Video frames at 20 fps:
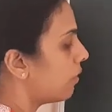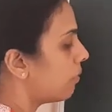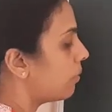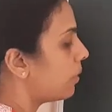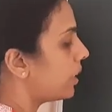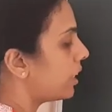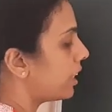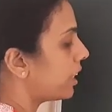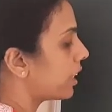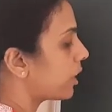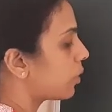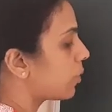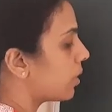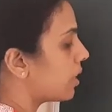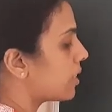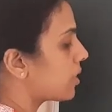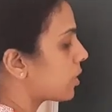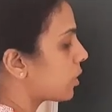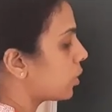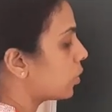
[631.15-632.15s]
V
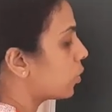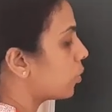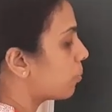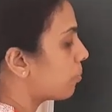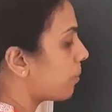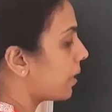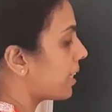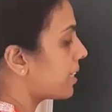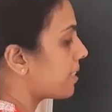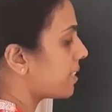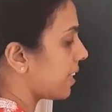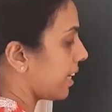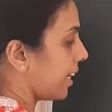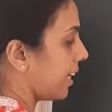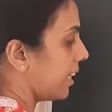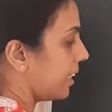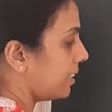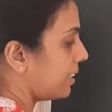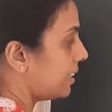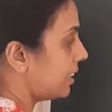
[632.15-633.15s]
equals U plus
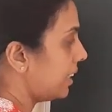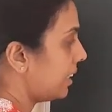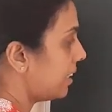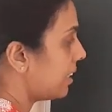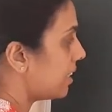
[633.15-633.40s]
AT.